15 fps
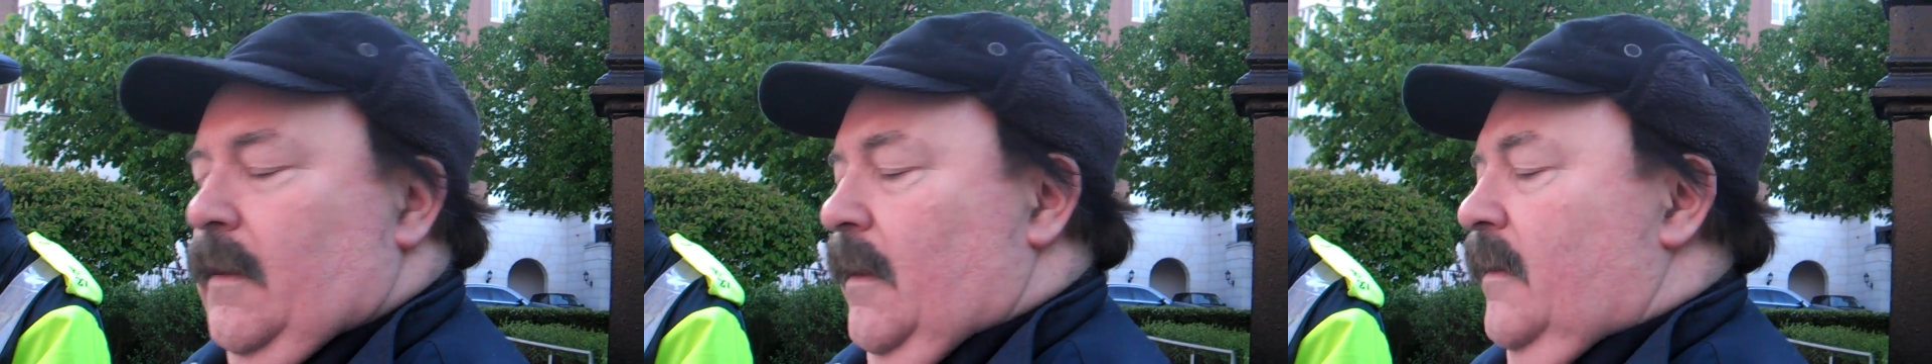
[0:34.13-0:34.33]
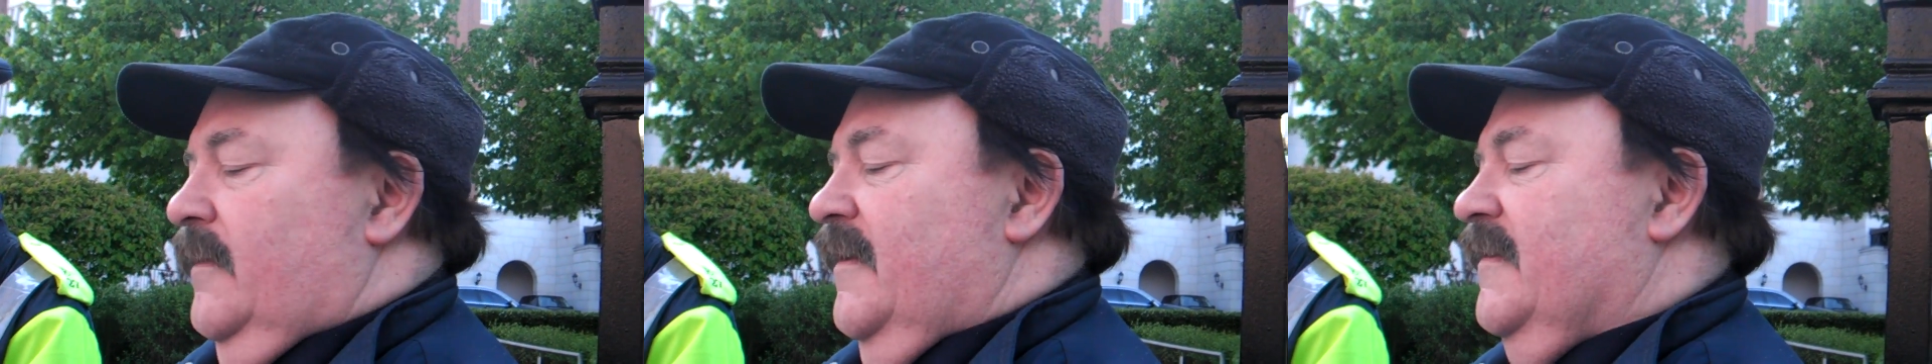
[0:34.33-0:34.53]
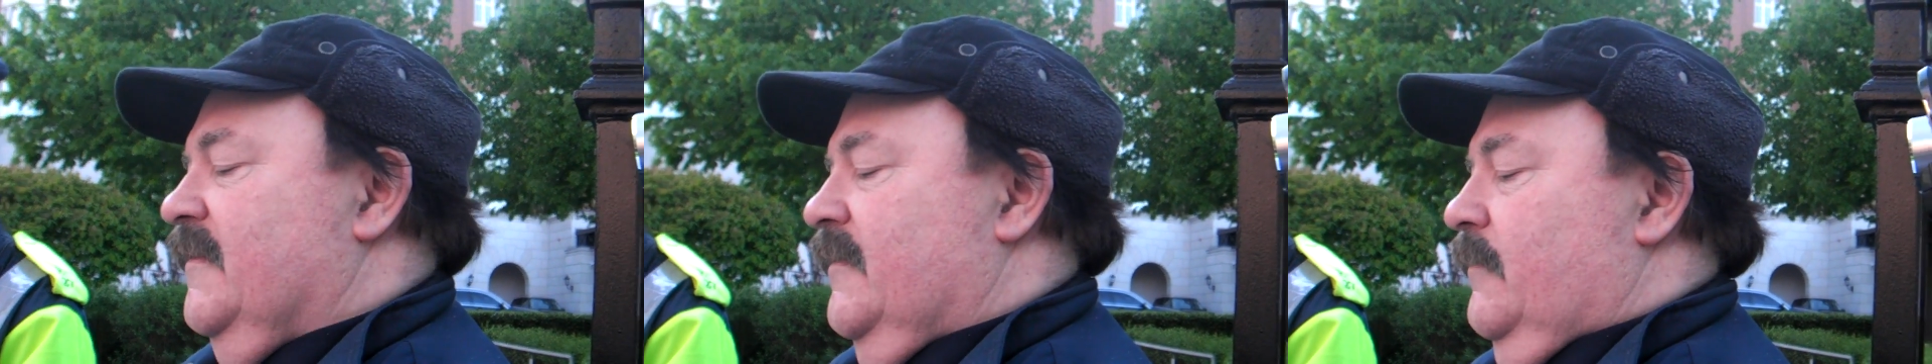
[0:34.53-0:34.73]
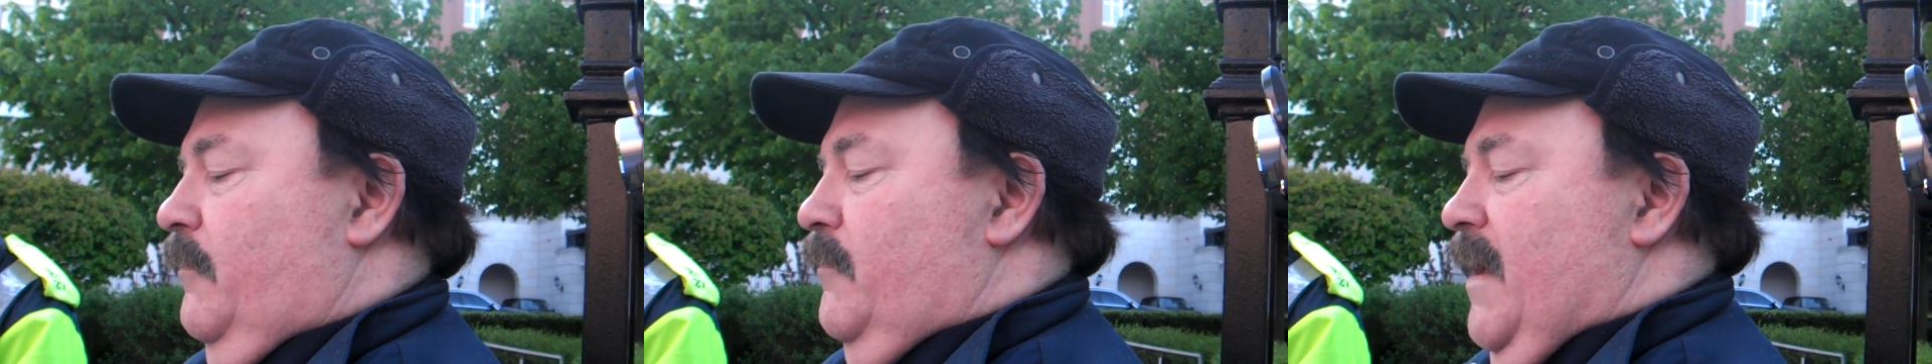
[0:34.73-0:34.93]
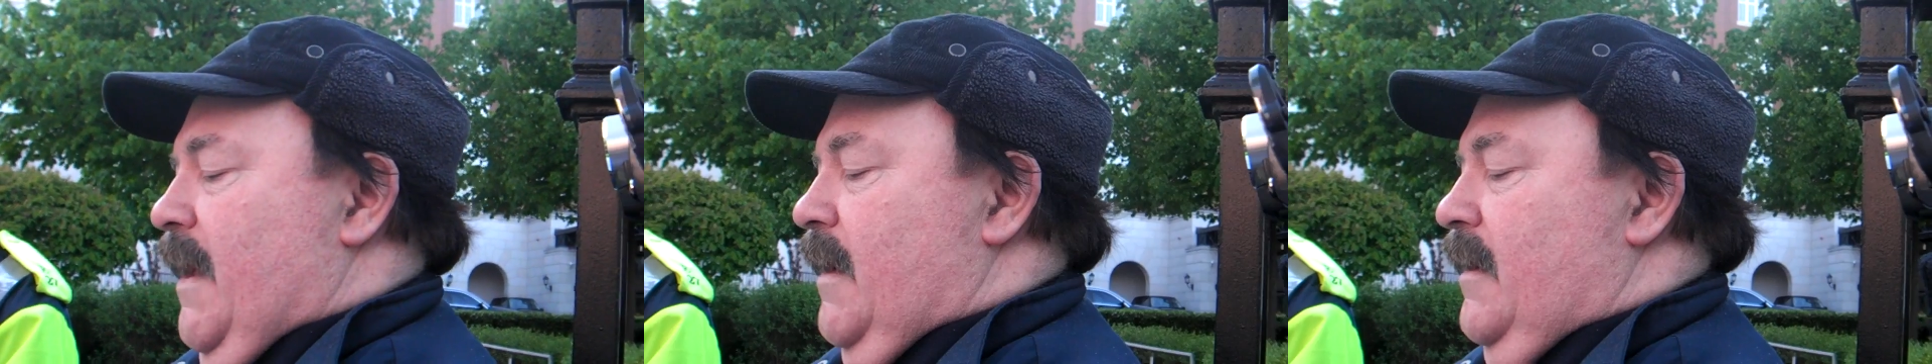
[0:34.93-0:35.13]
This
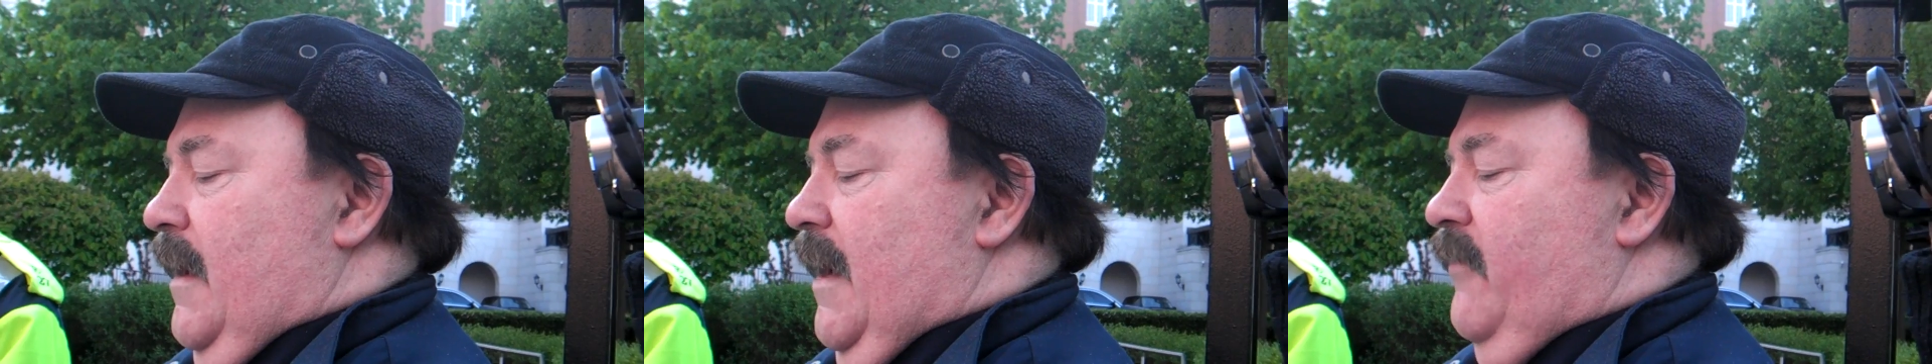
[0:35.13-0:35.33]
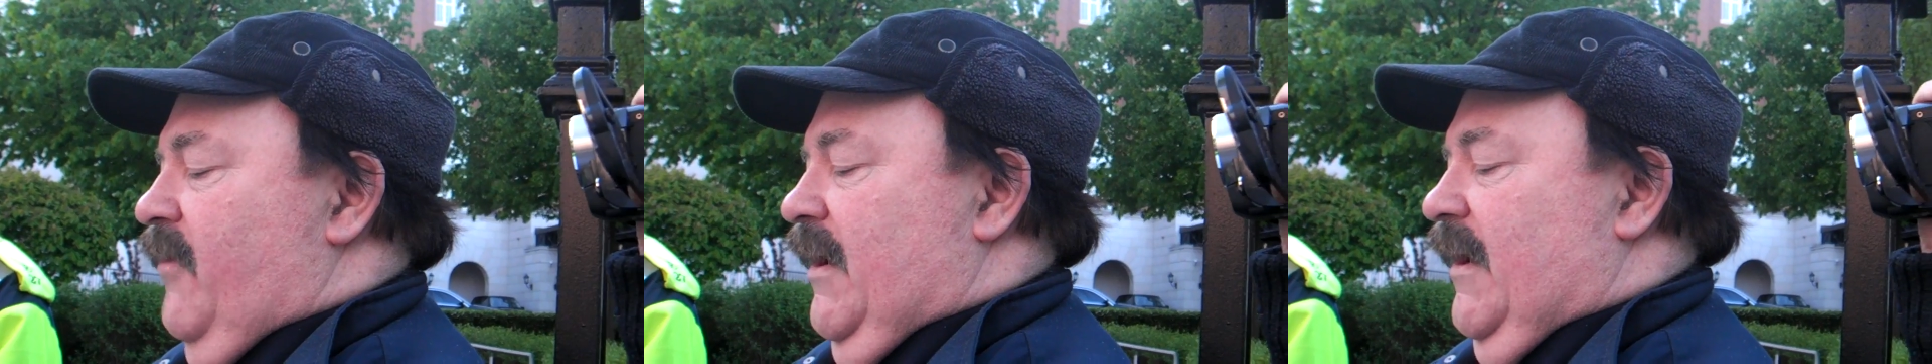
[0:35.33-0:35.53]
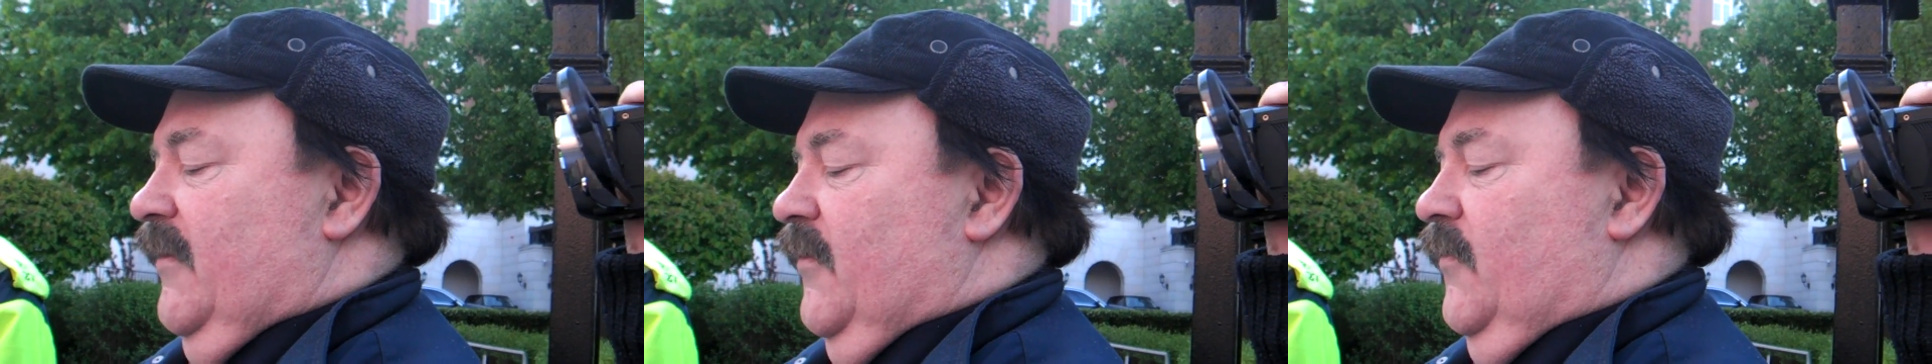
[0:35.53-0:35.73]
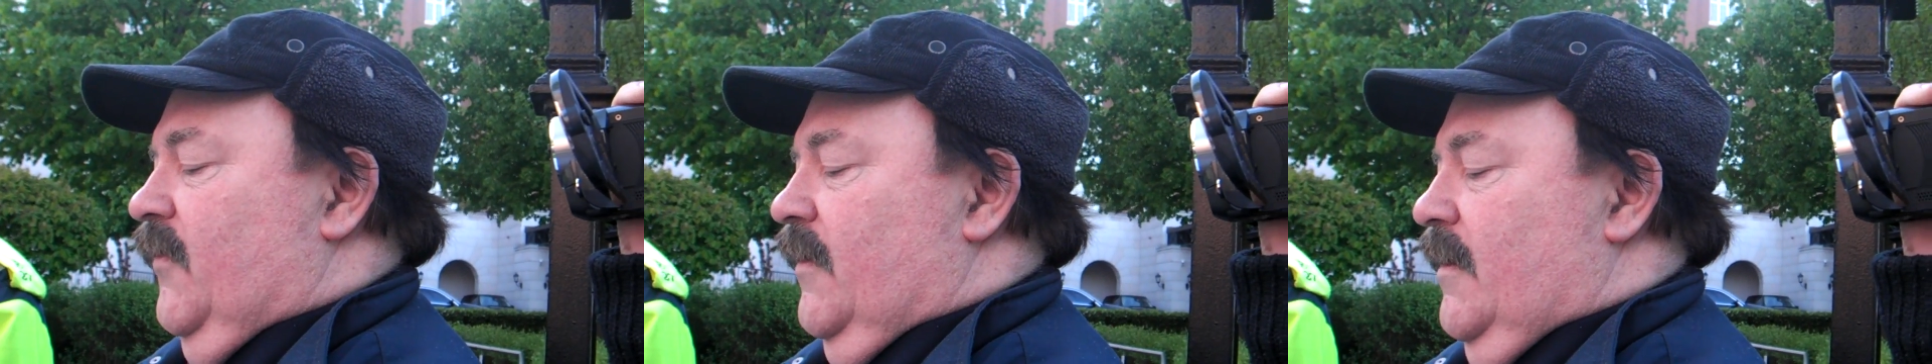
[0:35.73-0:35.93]
man, Henry Kissinger,